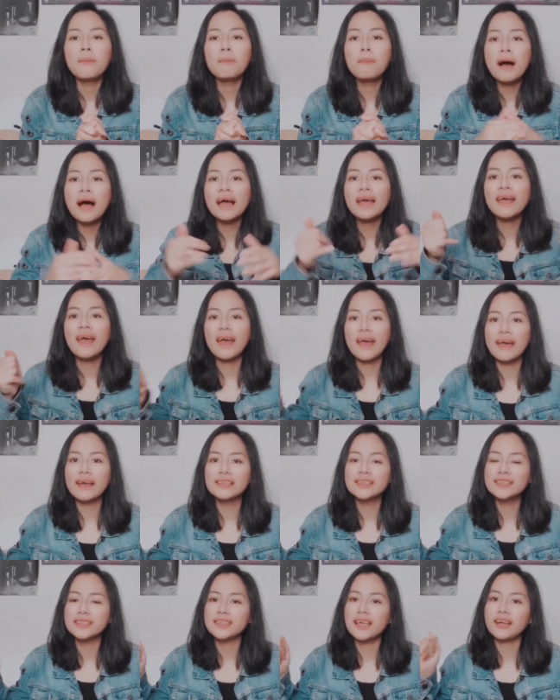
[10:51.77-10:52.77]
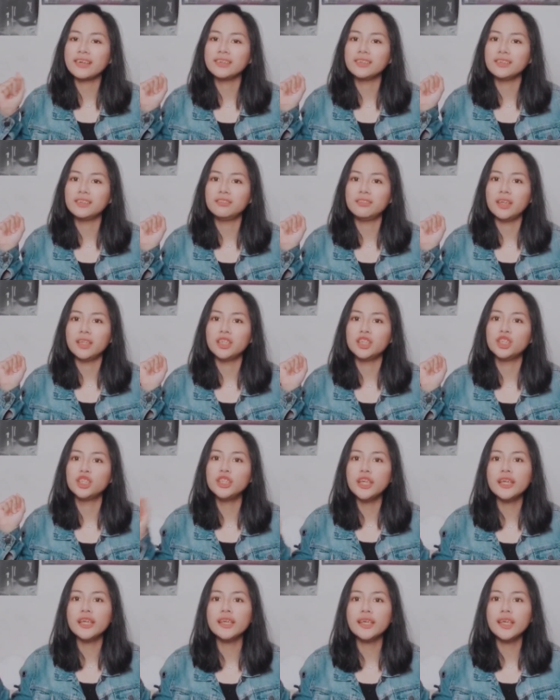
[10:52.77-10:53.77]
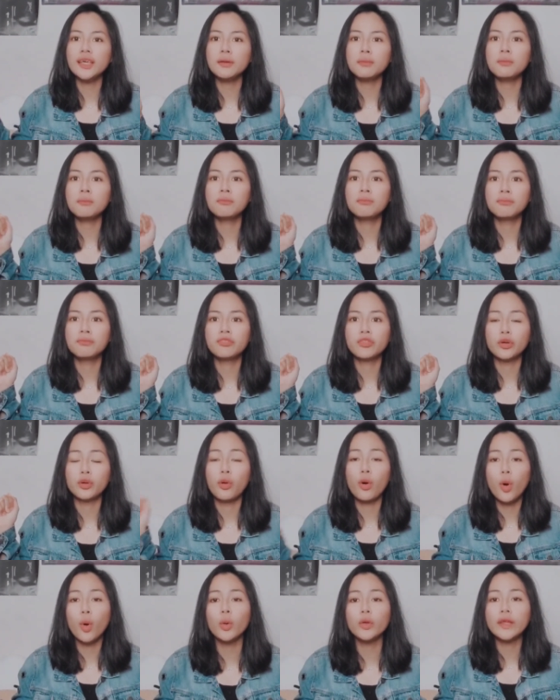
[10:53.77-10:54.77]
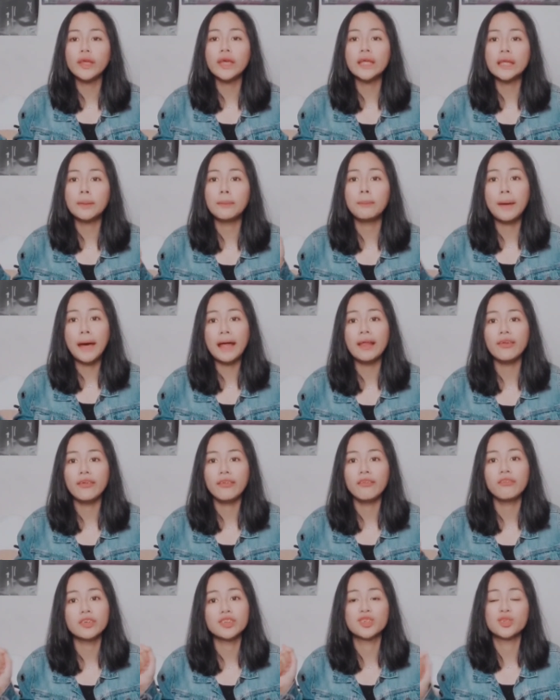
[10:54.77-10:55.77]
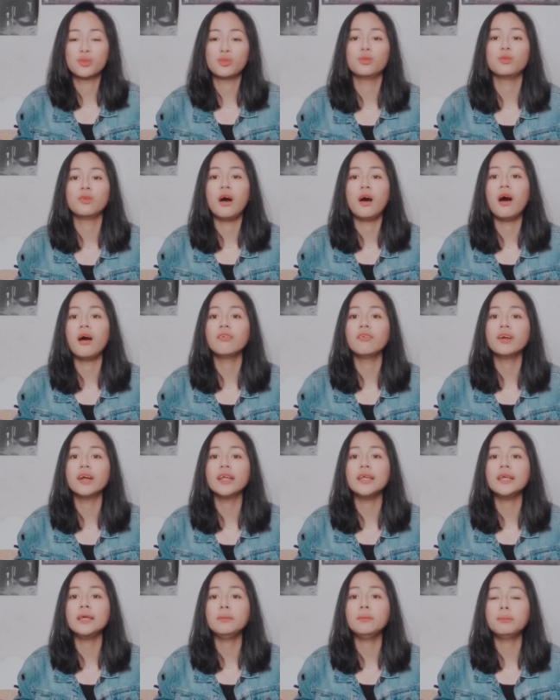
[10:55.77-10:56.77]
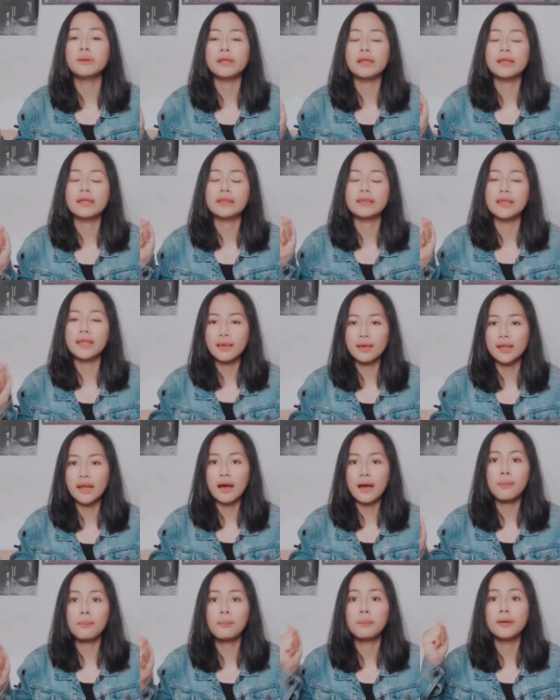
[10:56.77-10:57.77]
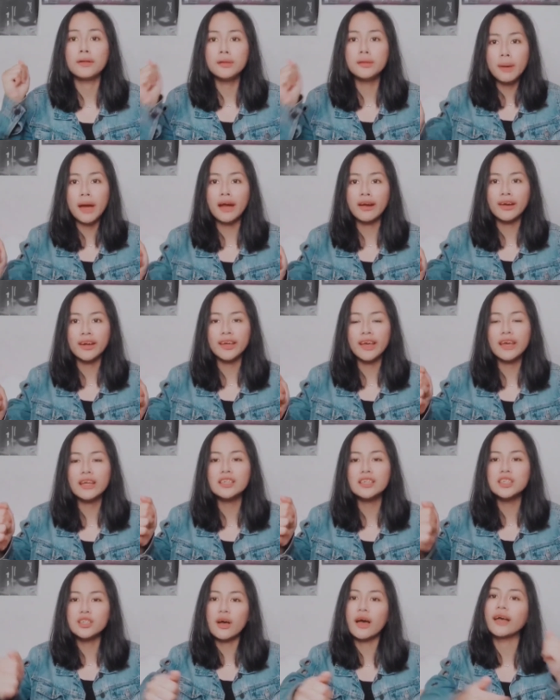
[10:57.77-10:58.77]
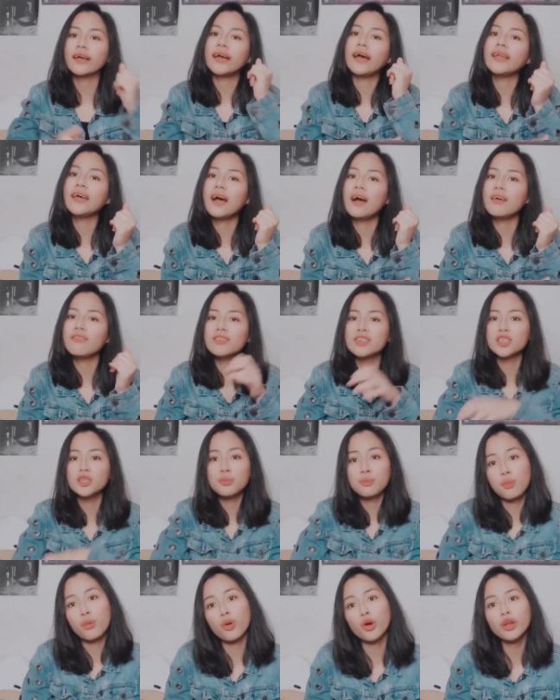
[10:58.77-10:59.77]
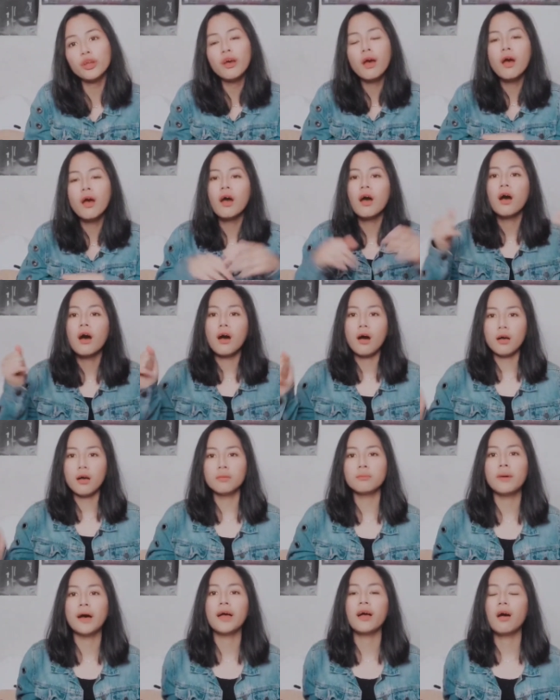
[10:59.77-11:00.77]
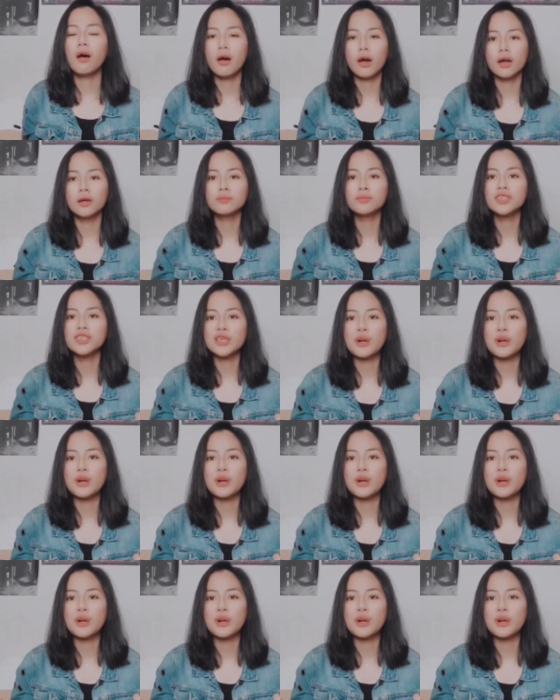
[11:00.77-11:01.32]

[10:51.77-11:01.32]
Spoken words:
My hand is actually already shaking for holding the banner for too long already, but I think it out in the barricade, so I kind of have a support on my arm.